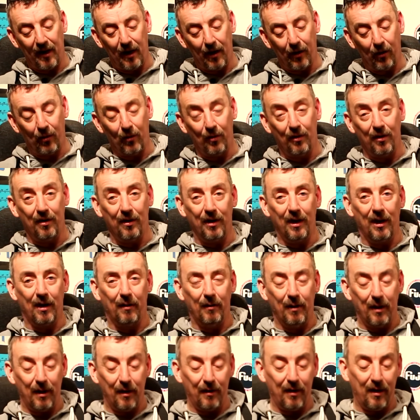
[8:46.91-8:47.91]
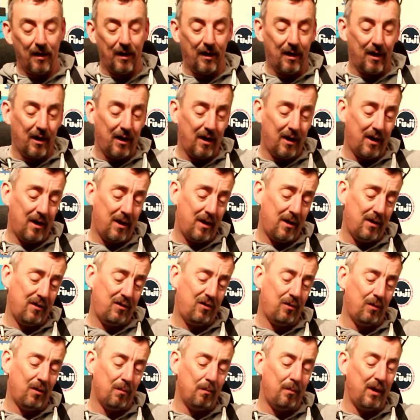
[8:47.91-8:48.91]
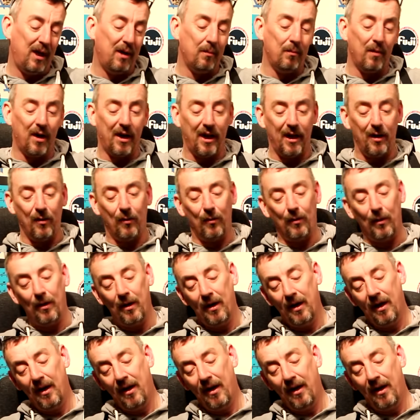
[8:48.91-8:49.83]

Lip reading: a good, sort of big money or